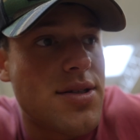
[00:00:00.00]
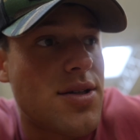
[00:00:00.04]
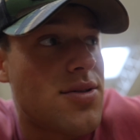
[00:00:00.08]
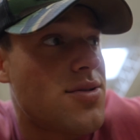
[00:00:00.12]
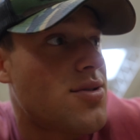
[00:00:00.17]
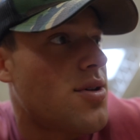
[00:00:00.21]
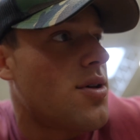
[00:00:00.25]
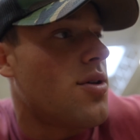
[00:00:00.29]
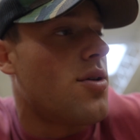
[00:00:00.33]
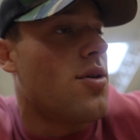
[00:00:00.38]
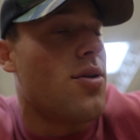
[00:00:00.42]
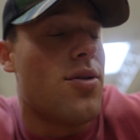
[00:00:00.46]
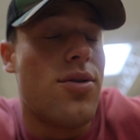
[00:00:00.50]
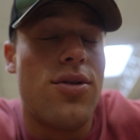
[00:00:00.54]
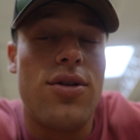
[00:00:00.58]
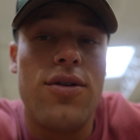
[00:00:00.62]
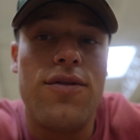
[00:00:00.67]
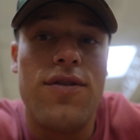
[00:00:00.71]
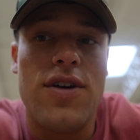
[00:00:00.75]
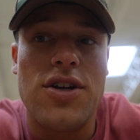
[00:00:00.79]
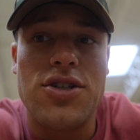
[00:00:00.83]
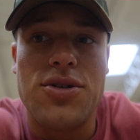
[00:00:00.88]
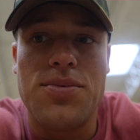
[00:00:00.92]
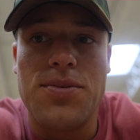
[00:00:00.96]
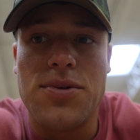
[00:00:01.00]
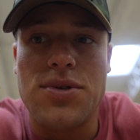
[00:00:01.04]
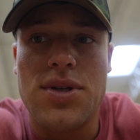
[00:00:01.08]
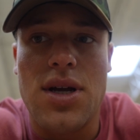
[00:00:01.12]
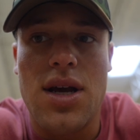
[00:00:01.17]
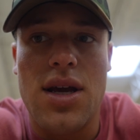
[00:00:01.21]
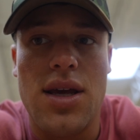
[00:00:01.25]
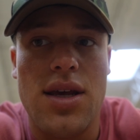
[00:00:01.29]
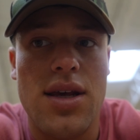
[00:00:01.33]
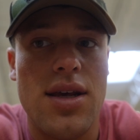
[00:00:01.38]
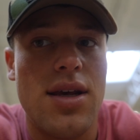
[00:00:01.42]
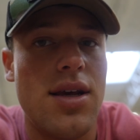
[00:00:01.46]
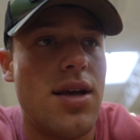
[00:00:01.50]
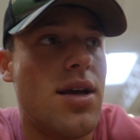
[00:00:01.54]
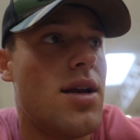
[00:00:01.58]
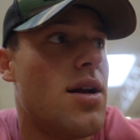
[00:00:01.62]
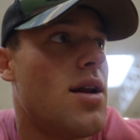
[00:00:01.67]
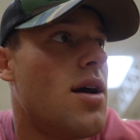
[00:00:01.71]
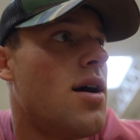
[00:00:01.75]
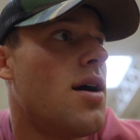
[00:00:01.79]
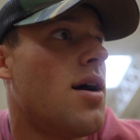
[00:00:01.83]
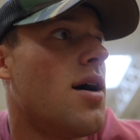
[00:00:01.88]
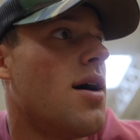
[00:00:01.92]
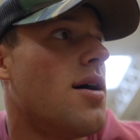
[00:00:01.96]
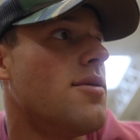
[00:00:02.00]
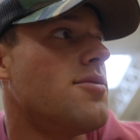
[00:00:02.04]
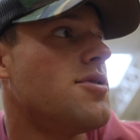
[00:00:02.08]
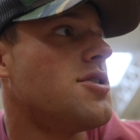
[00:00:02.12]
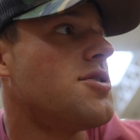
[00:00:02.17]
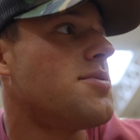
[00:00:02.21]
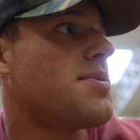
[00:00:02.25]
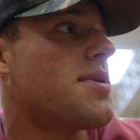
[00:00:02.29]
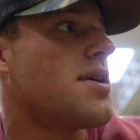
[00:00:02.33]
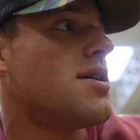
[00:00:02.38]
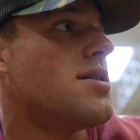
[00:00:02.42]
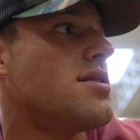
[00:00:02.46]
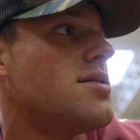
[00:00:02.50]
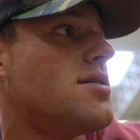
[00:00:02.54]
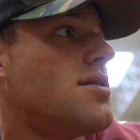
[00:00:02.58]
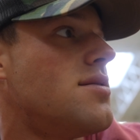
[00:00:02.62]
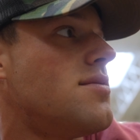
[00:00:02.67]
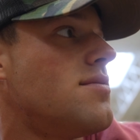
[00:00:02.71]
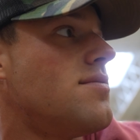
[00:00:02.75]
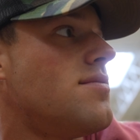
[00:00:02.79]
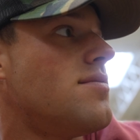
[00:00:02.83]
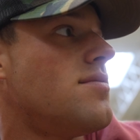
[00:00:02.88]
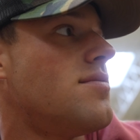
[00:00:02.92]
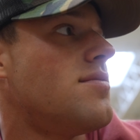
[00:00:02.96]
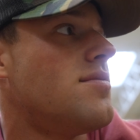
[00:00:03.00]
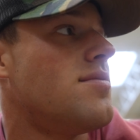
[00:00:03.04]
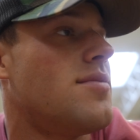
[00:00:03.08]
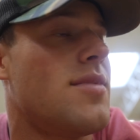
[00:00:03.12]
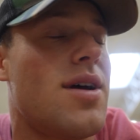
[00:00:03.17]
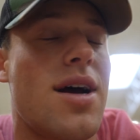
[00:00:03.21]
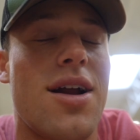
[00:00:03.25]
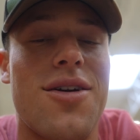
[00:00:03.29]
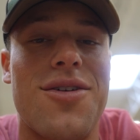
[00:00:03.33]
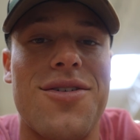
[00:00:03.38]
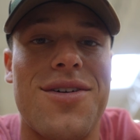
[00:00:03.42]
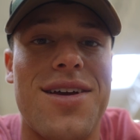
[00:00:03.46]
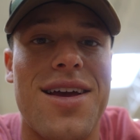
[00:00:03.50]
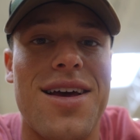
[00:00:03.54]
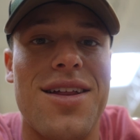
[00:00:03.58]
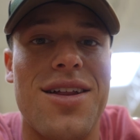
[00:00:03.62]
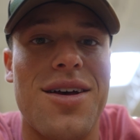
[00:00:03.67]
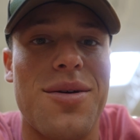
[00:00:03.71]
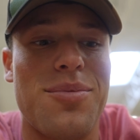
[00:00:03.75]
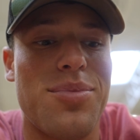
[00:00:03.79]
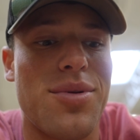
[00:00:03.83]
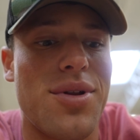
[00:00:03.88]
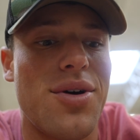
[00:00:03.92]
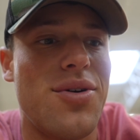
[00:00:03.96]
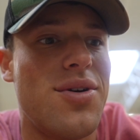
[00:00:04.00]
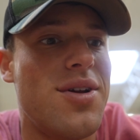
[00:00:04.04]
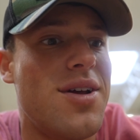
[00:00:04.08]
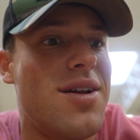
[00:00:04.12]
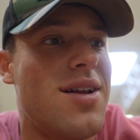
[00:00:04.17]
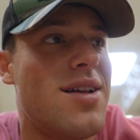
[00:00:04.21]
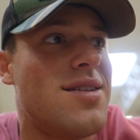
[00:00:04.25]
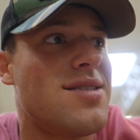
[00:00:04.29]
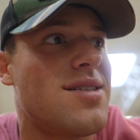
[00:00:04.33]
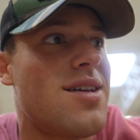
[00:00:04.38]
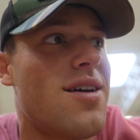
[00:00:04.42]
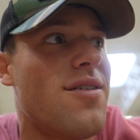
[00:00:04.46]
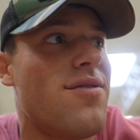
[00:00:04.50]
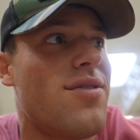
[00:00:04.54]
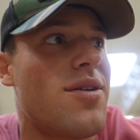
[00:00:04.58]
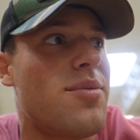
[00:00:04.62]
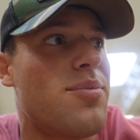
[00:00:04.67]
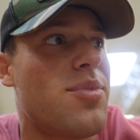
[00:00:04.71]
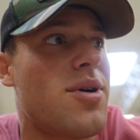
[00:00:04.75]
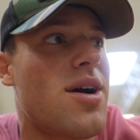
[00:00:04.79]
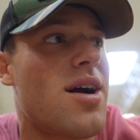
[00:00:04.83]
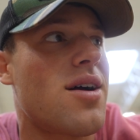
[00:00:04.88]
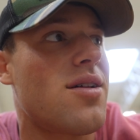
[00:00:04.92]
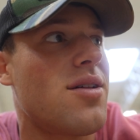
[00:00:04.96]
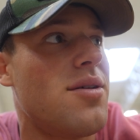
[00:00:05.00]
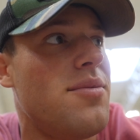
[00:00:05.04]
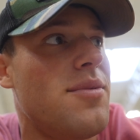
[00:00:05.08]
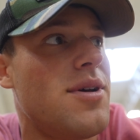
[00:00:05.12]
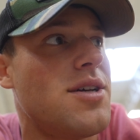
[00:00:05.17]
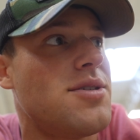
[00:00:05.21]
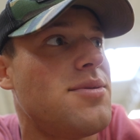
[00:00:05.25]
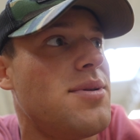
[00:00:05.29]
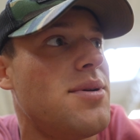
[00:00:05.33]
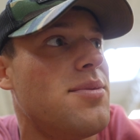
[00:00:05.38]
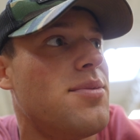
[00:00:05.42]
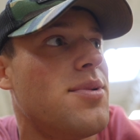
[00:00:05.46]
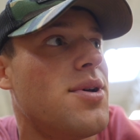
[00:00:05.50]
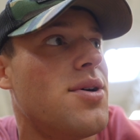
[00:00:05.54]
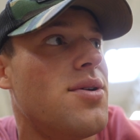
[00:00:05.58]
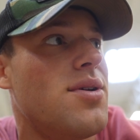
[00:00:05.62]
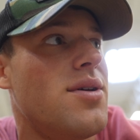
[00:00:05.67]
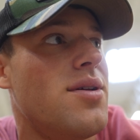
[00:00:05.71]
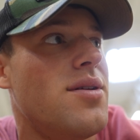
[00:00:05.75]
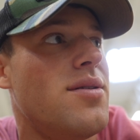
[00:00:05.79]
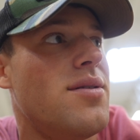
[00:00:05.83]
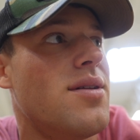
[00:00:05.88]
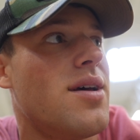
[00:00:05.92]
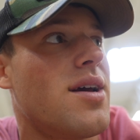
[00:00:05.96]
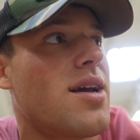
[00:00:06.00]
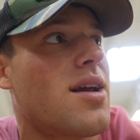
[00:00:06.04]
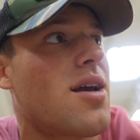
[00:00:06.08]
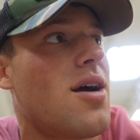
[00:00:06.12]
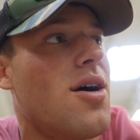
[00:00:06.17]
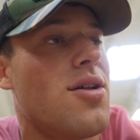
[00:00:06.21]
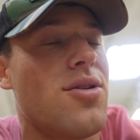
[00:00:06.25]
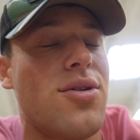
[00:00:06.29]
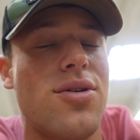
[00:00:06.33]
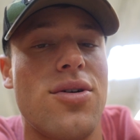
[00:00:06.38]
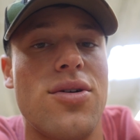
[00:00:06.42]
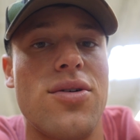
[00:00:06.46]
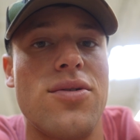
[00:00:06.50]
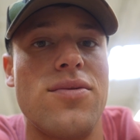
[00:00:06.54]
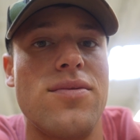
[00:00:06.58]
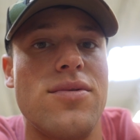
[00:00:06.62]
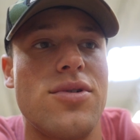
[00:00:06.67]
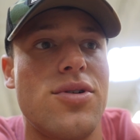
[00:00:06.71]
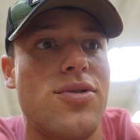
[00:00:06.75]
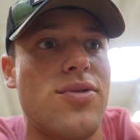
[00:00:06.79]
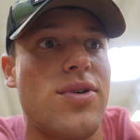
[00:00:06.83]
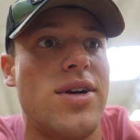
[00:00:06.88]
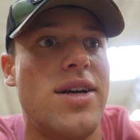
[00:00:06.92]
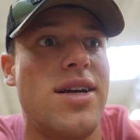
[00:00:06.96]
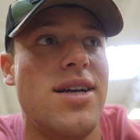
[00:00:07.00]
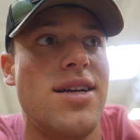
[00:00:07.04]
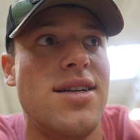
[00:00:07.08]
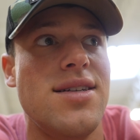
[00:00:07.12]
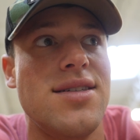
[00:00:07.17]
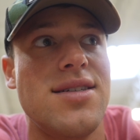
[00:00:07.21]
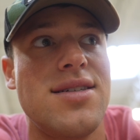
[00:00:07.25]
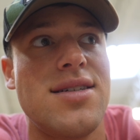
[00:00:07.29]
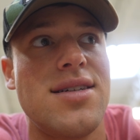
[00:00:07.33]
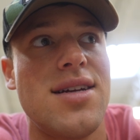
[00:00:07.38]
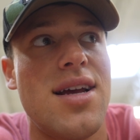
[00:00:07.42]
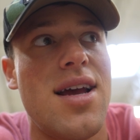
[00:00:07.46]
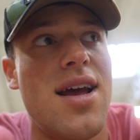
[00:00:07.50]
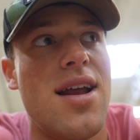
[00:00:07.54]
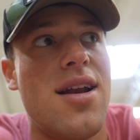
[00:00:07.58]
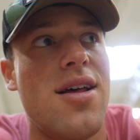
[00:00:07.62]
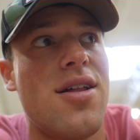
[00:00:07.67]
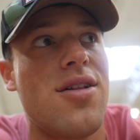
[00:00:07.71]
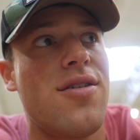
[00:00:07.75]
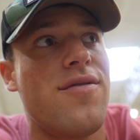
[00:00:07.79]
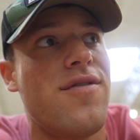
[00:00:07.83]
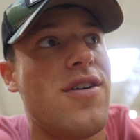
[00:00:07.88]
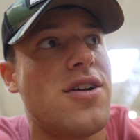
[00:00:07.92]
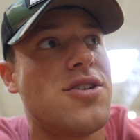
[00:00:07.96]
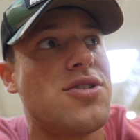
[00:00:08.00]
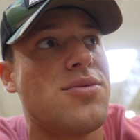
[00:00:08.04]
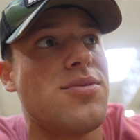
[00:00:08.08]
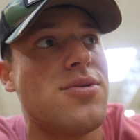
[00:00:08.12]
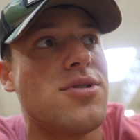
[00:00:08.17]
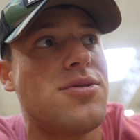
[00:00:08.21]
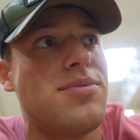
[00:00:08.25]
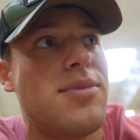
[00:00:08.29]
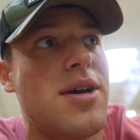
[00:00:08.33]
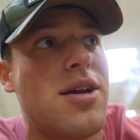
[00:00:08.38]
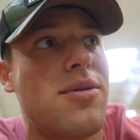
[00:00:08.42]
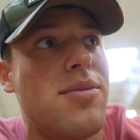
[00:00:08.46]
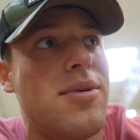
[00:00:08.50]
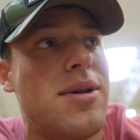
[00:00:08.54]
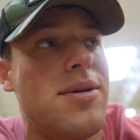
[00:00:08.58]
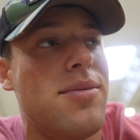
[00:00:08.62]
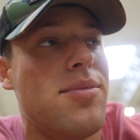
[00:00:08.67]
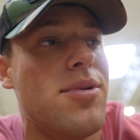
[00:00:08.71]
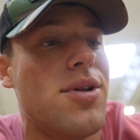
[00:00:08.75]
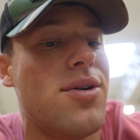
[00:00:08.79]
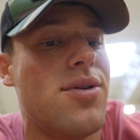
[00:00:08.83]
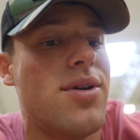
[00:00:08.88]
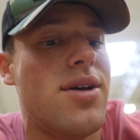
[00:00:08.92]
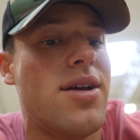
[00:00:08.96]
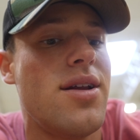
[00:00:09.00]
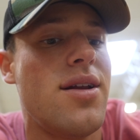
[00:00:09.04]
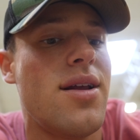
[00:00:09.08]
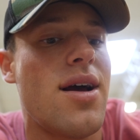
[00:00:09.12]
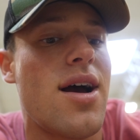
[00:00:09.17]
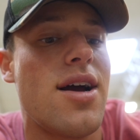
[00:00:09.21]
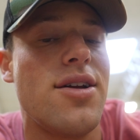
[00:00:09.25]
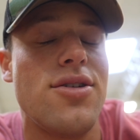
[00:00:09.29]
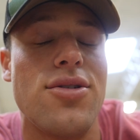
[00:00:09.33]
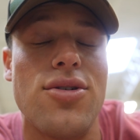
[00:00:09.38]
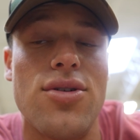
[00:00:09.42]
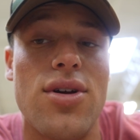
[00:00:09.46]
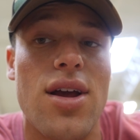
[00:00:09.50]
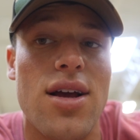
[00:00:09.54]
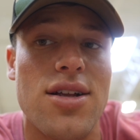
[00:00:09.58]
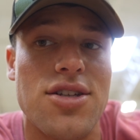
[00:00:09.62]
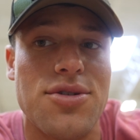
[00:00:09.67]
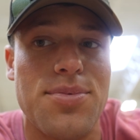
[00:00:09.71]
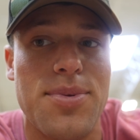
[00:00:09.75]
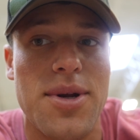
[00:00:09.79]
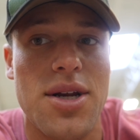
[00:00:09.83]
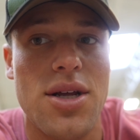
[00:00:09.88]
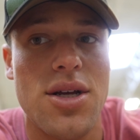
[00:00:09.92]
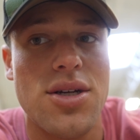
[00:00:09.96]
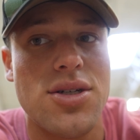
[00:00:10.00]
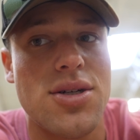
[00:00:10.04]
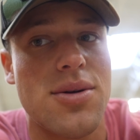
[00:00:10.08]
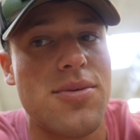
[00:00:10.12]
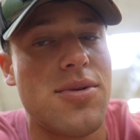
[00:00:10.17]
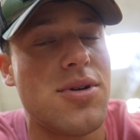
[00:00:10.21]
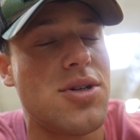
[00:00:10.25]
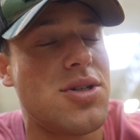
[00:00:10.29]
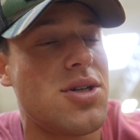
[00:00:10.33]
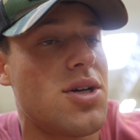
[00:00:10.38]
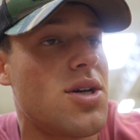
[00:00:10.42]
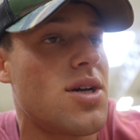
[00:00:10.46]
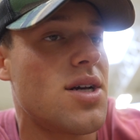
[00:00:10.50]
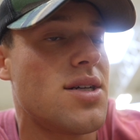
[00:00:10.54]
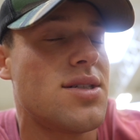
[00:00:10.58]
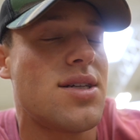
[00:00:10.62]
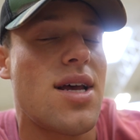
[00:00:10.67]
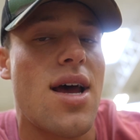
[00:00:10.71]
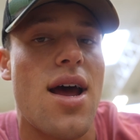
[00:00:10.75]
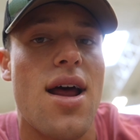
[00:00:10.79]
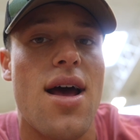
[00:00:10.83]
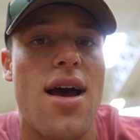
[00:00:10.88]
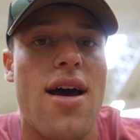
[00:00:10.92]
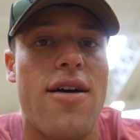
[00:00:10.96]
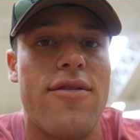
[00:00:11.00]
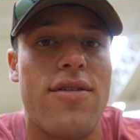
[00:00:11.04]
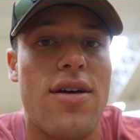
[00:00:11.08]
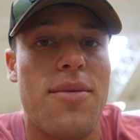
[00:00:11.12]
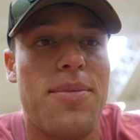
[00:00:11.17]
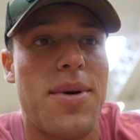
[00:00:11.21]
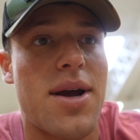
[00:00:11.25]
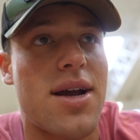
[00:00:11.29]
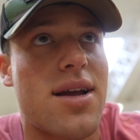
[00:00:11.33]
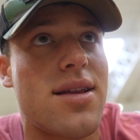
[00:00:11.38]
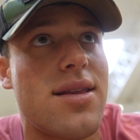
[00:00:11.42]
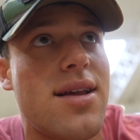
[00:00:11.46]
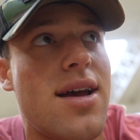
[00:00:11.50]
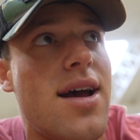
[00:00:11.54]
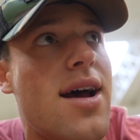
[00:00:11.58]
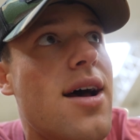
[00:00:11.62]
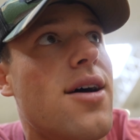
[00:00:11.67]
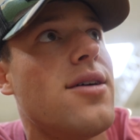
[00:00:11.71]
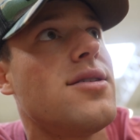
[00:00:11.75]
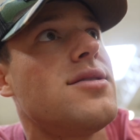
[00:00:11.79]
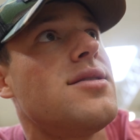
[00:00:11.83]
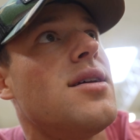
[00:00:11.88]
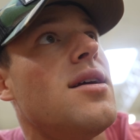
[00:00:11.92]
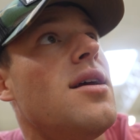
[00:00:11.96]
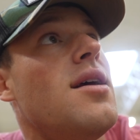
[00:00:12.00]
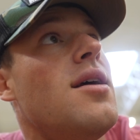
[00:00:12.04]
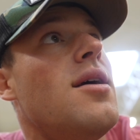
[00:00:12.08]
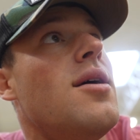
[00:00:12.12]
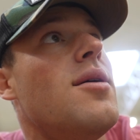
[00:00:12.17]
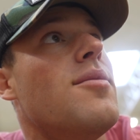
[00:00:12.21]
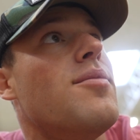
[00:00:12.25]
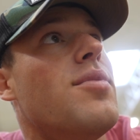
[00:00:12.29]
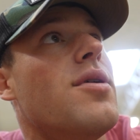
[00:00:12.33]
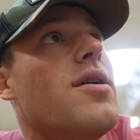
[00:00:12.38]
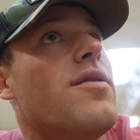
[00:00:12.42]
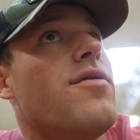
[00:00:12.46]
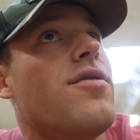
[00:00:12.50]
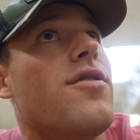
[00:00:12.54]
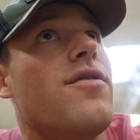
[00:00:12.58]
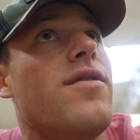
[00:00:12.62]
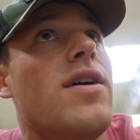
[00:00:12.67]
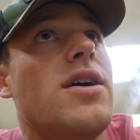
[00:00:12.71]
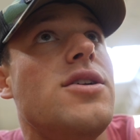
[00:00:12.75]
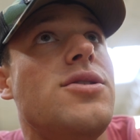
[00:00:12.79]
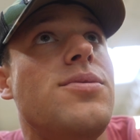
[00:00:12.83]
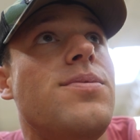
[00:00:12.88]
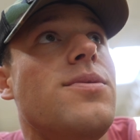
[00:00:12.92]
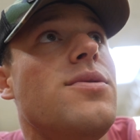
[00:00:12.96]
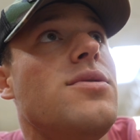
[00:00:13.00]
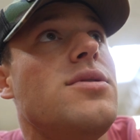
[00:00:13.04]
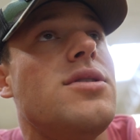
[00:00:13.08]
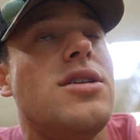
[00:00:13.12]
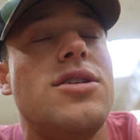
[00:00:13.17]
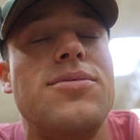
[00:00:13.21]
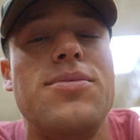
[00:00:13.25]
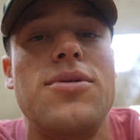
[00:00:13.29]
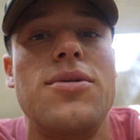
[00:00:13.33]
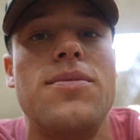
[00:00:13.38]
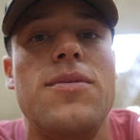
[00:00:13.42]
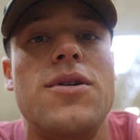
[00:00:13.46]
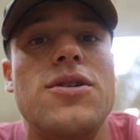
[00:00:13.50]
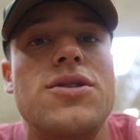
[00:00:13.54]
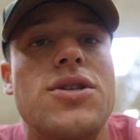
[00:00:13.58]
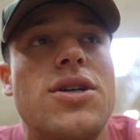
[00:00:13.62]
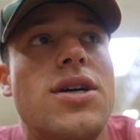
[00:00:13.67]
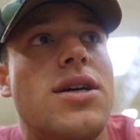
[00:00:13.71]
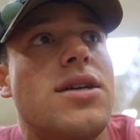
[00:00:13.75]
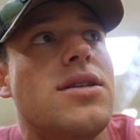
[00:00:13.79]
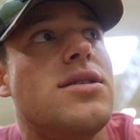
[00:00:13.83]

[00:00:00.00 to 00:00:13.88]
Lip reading: Those are the only vegetables I eat, just because I don't get like bloated and stuff. Like broccoli makes me bloated, like other greens and other vegetables make me bloated. I do get spinach, I'm gonna show you guys that. I have that back at the house. But for vegetables, that's pretty much it.